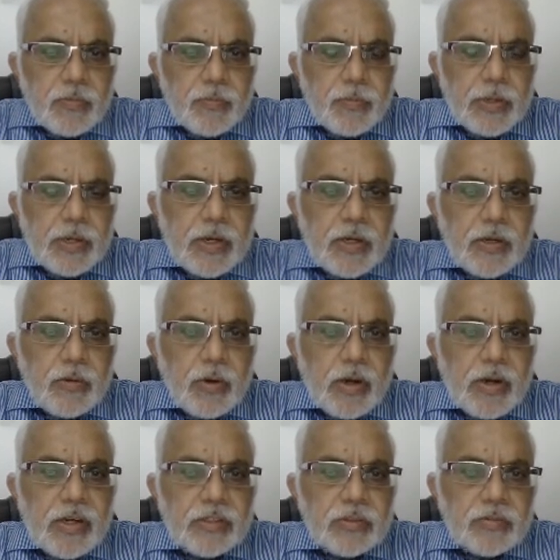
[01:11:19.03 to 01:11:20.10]
May run into
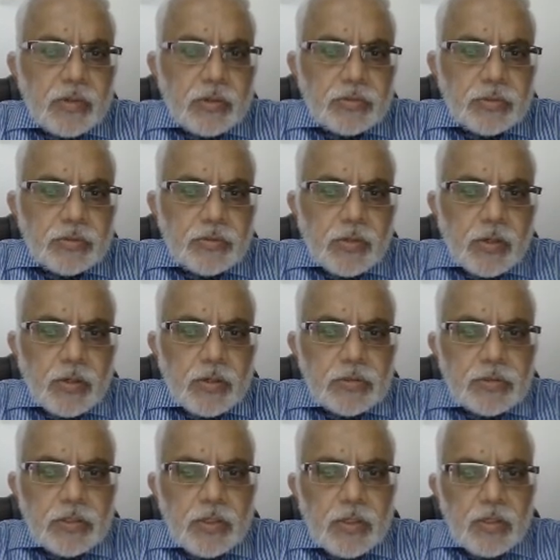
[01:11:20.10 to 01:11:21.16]
hundreds of thousands of dollars,
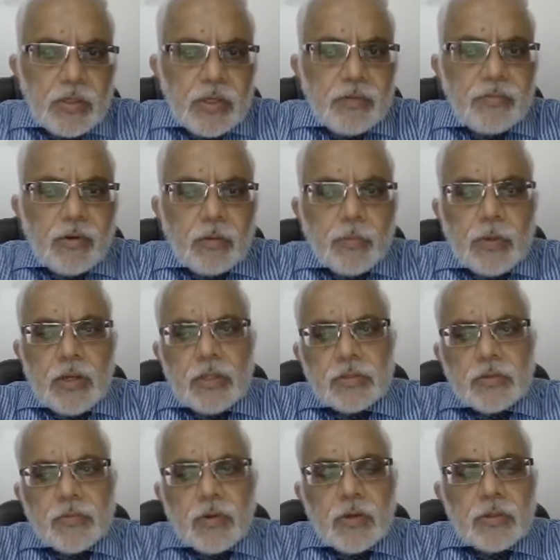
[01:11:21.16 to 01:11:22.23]
if not millions
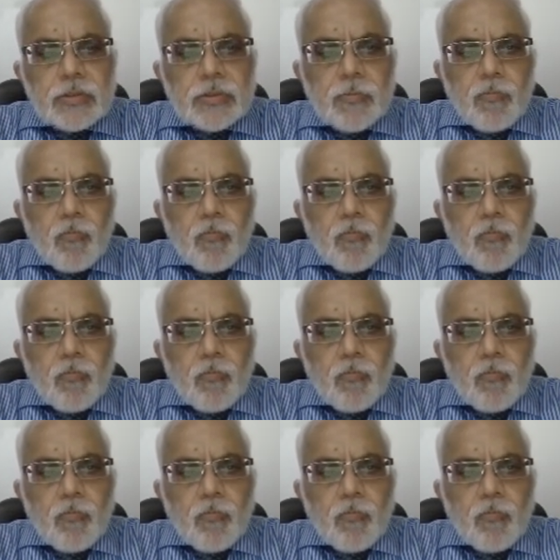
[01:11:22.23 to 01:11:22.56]
of dollars.